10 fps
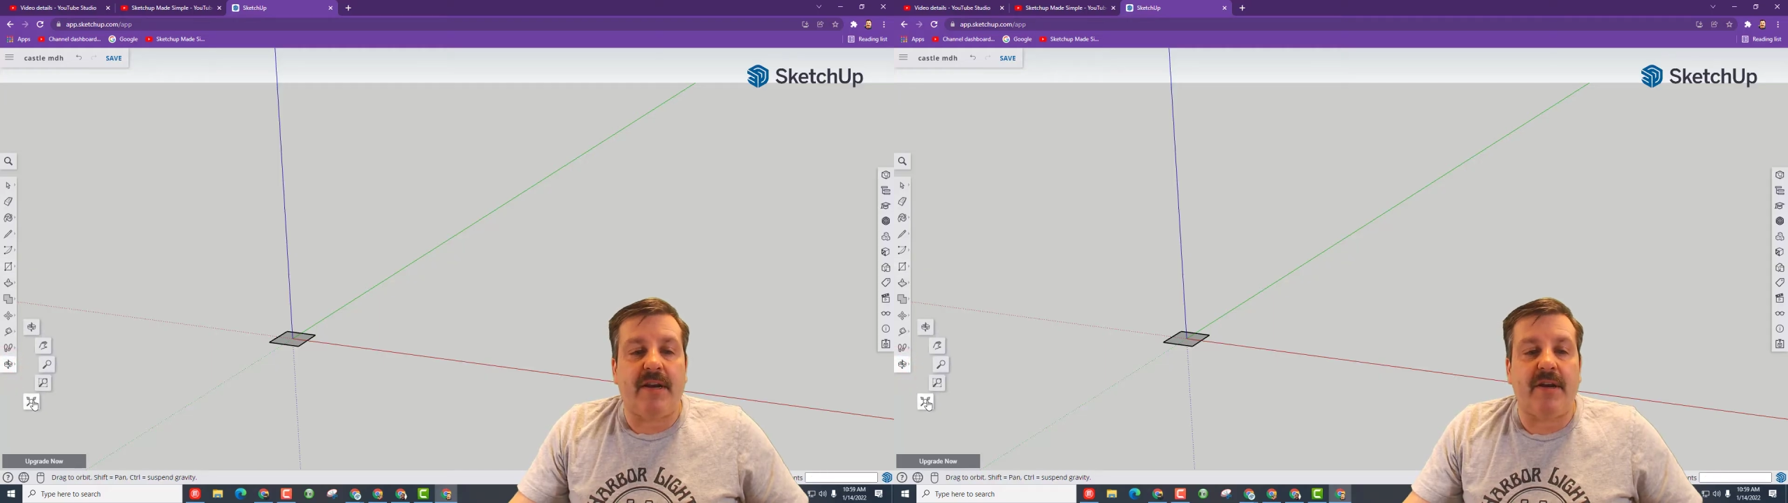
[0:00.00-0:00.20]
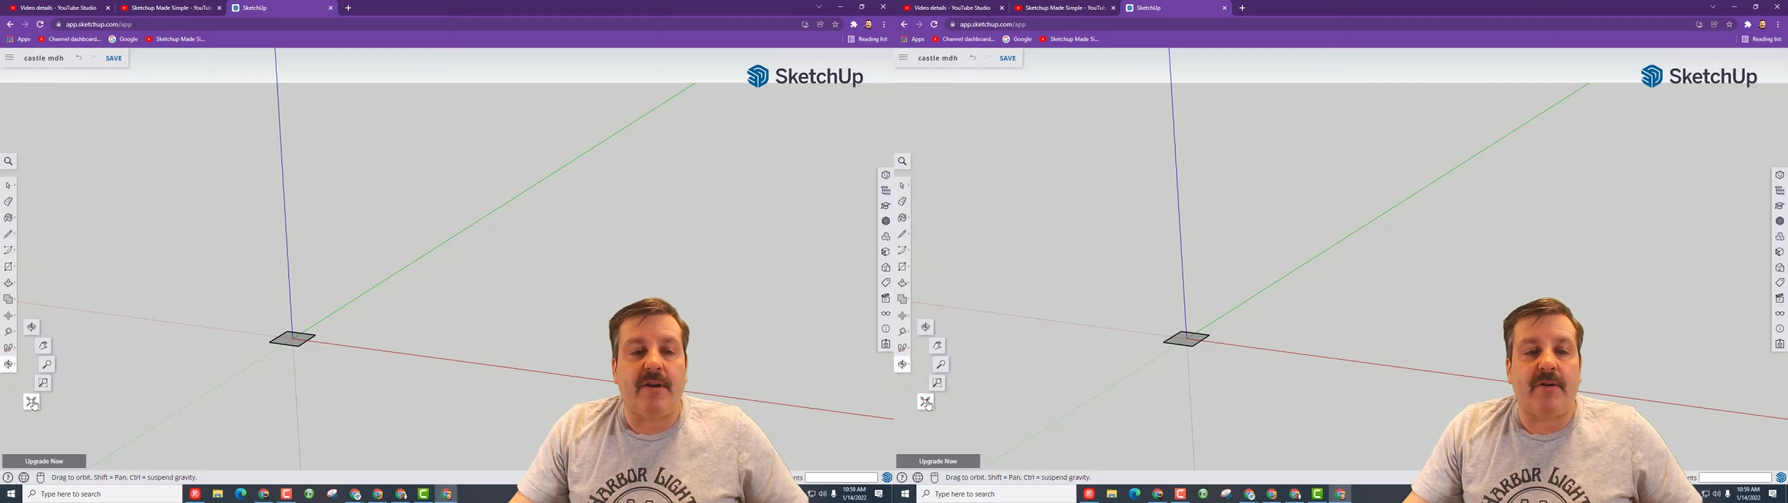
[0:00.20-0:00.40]

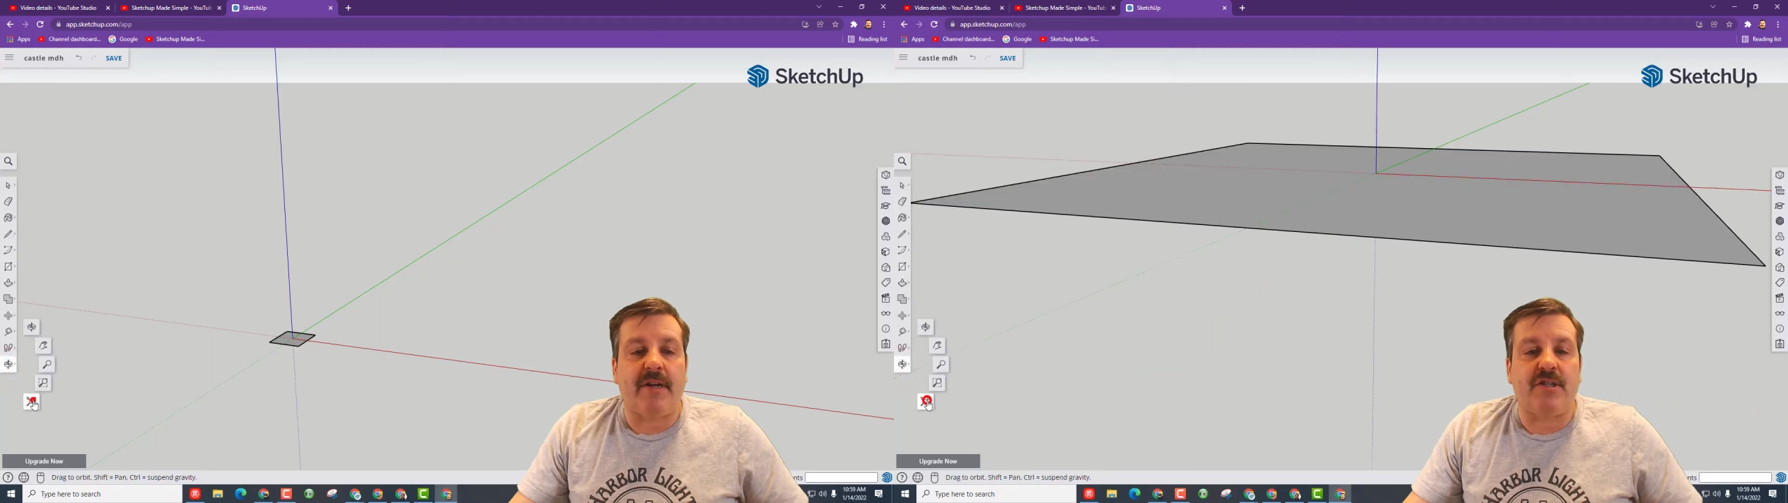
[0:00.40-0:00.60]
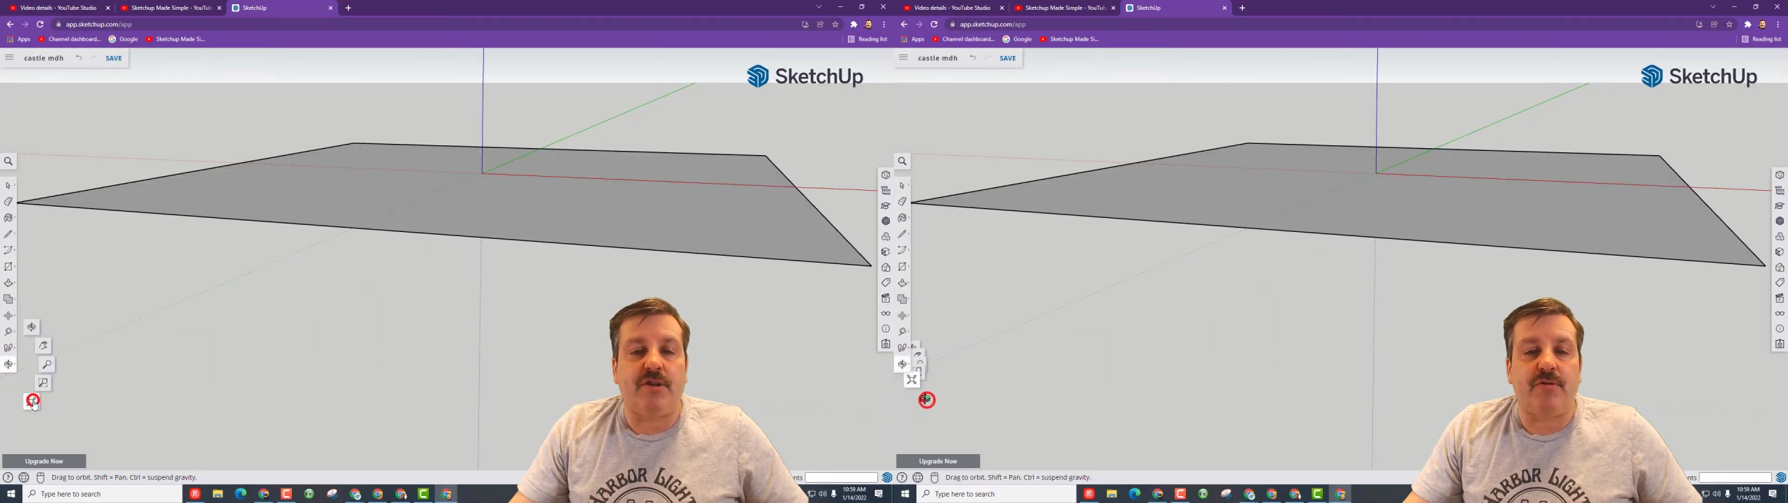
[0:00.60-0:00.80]
here
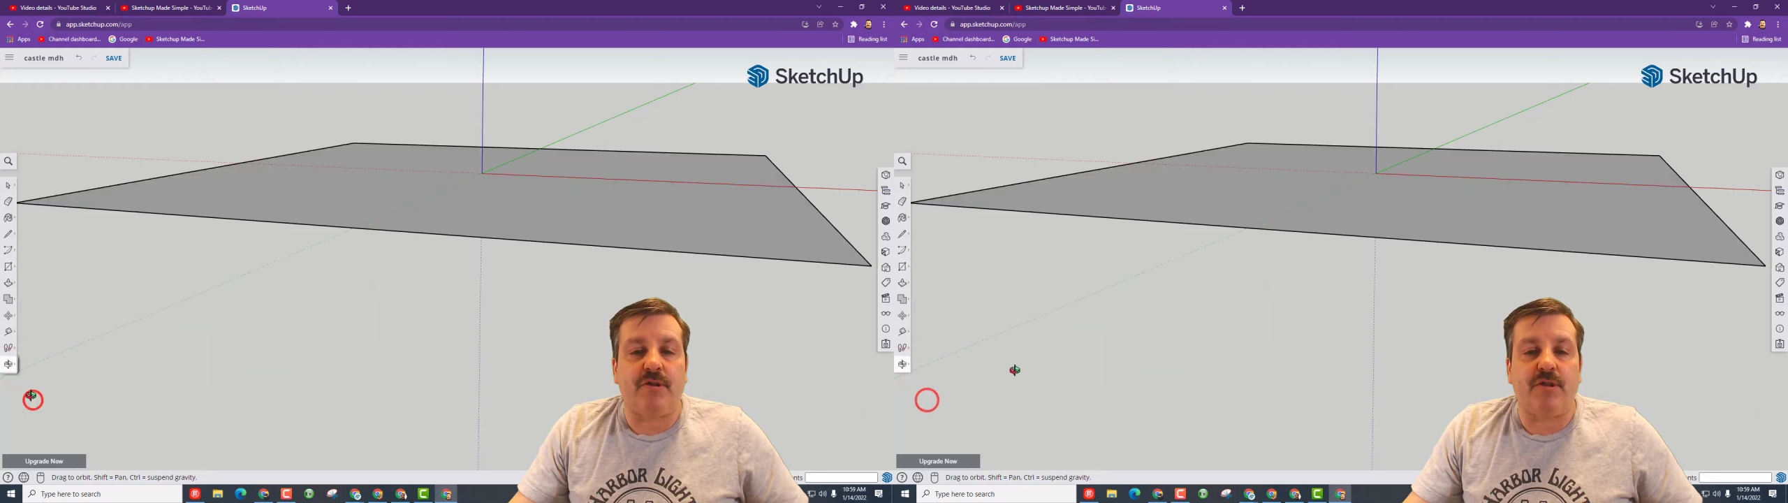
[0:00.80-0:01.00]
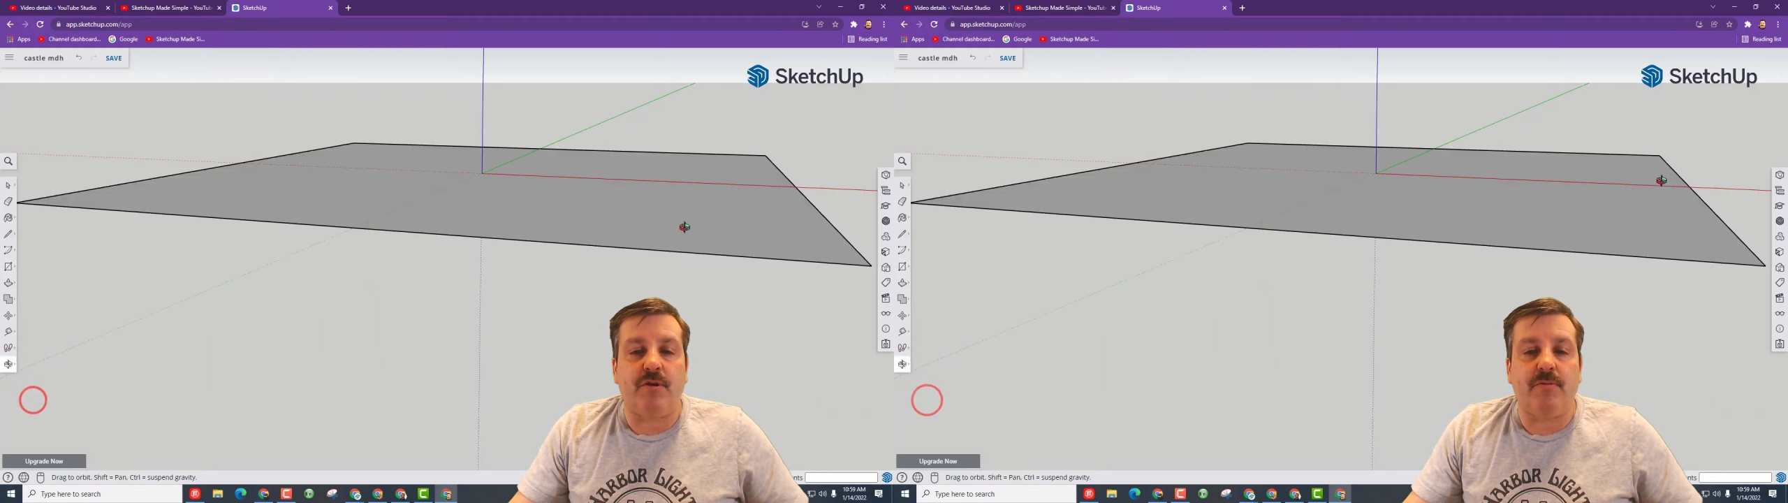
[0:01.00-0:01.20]
and choose
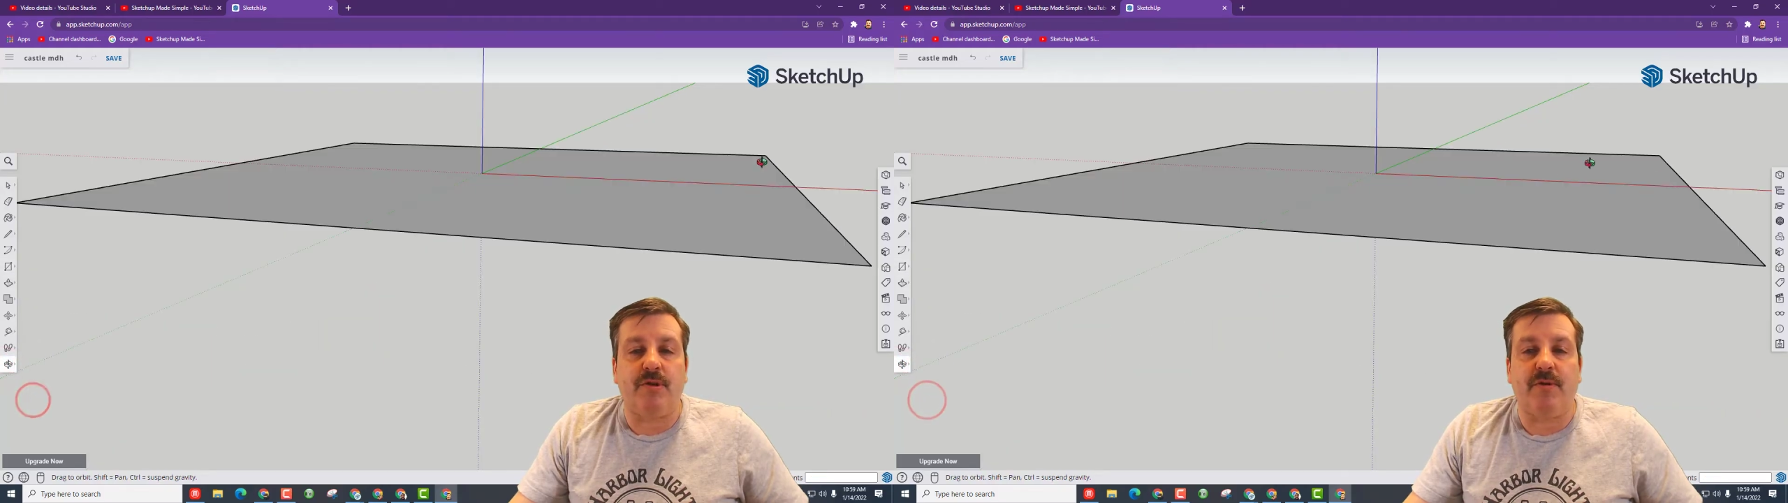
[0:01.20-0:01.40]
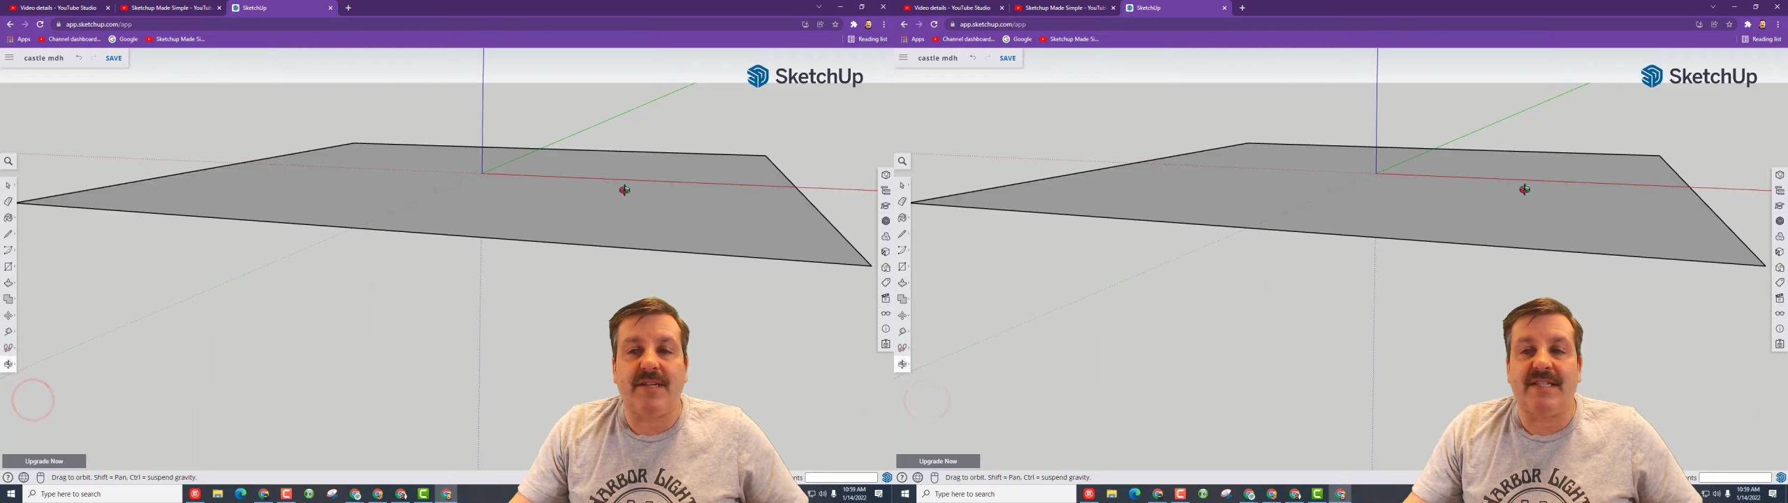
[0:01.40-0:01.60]
zoom
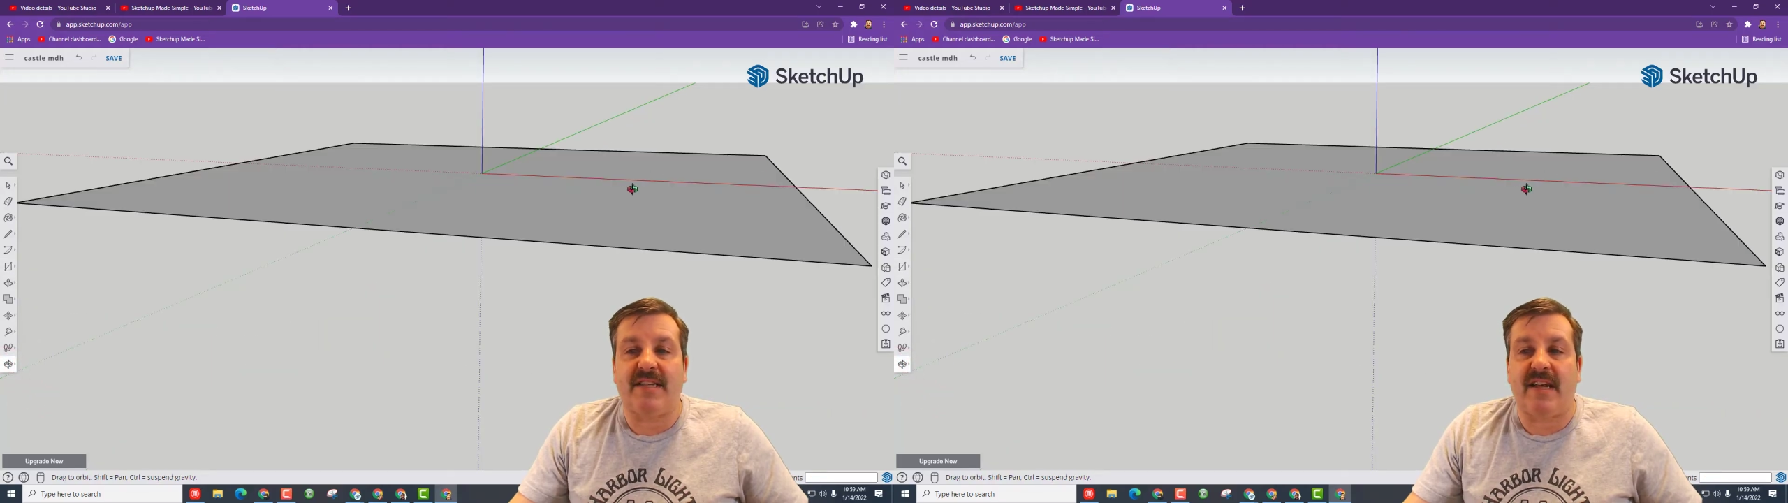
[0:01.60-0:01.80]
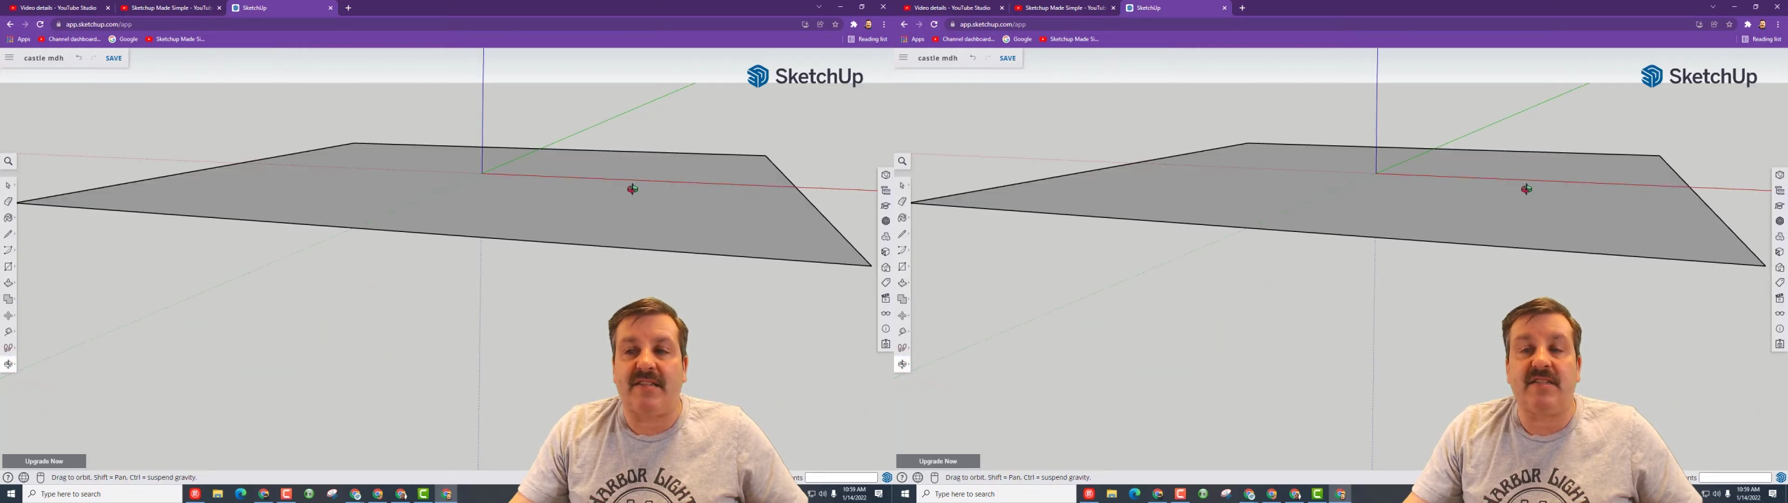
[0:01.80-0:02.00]
to
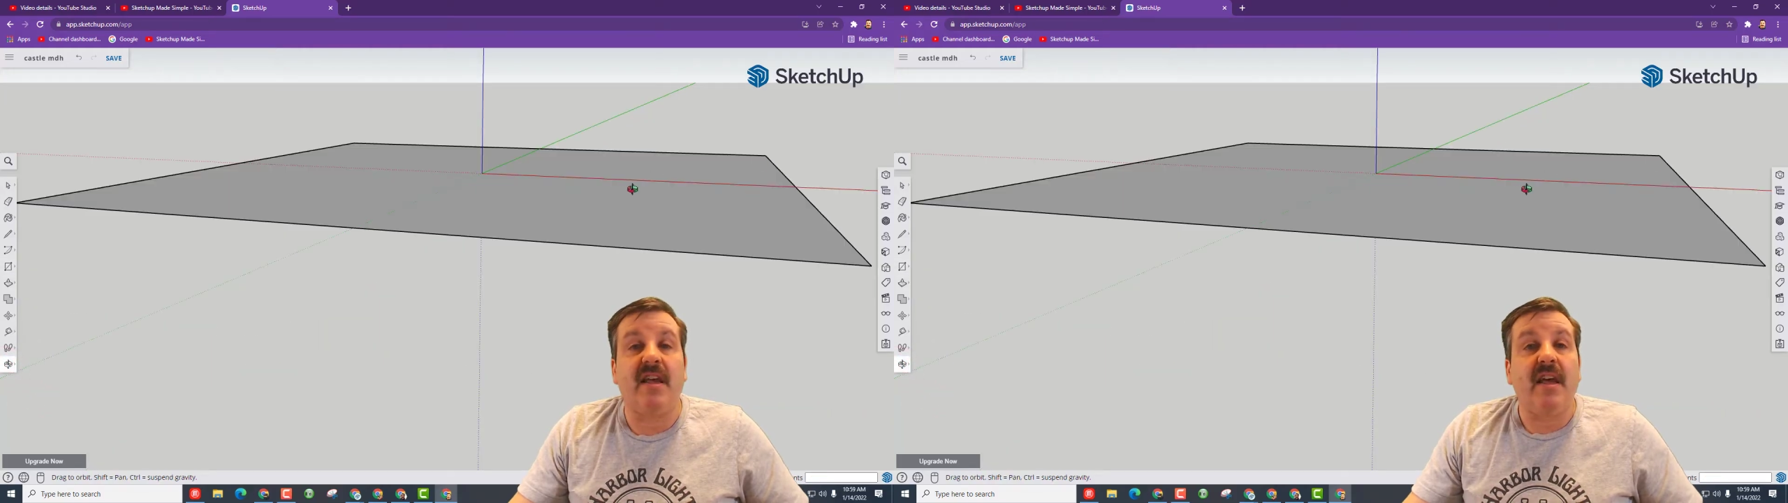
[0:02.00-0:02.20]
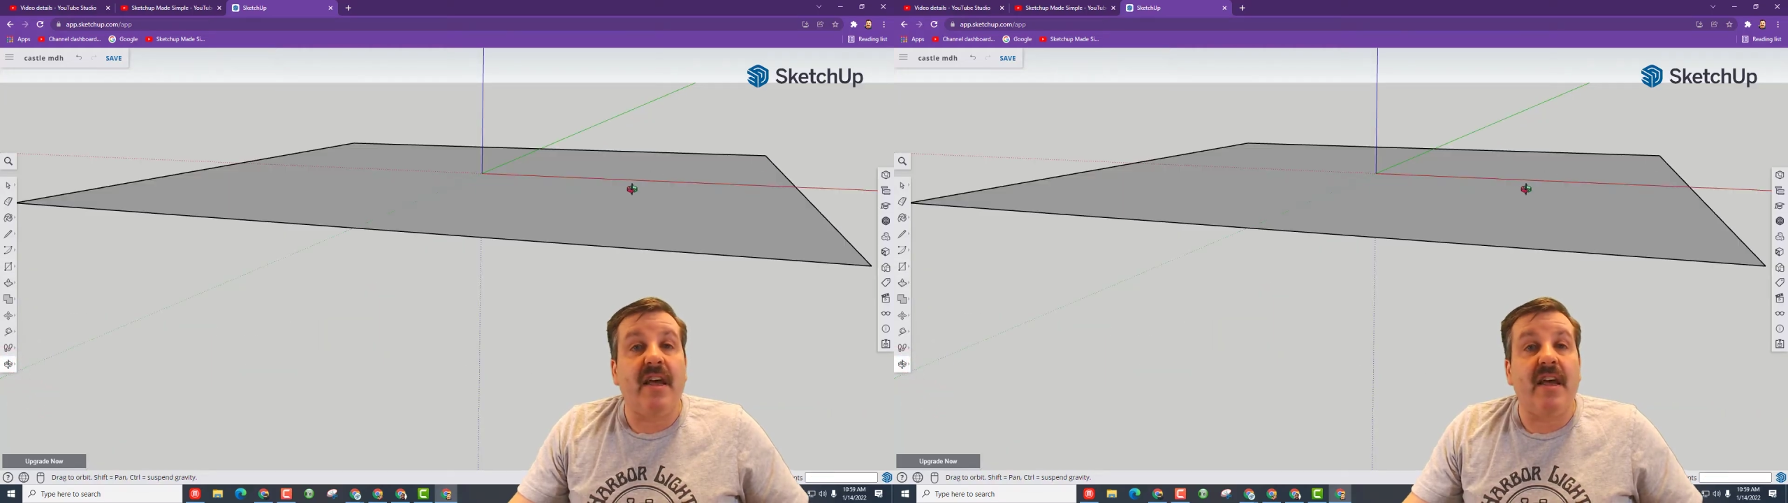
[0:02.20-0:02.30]
extents,